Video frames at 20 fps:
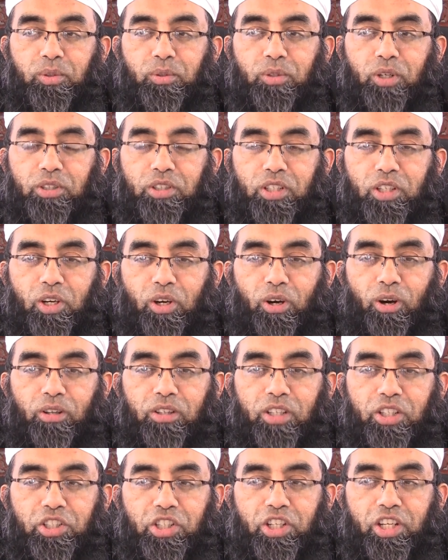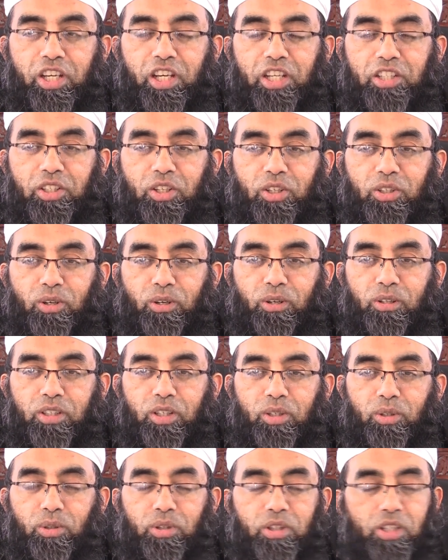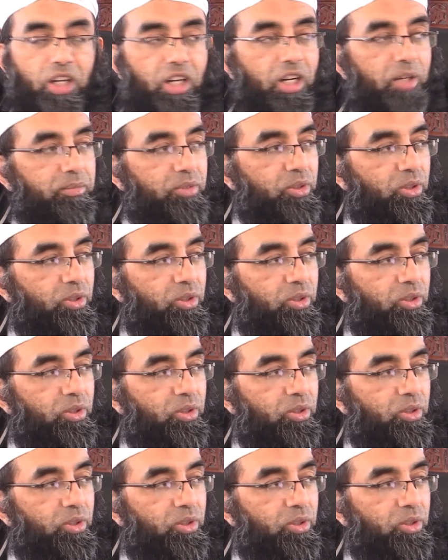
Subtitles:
You've got all the shade, you've got all the khuddam,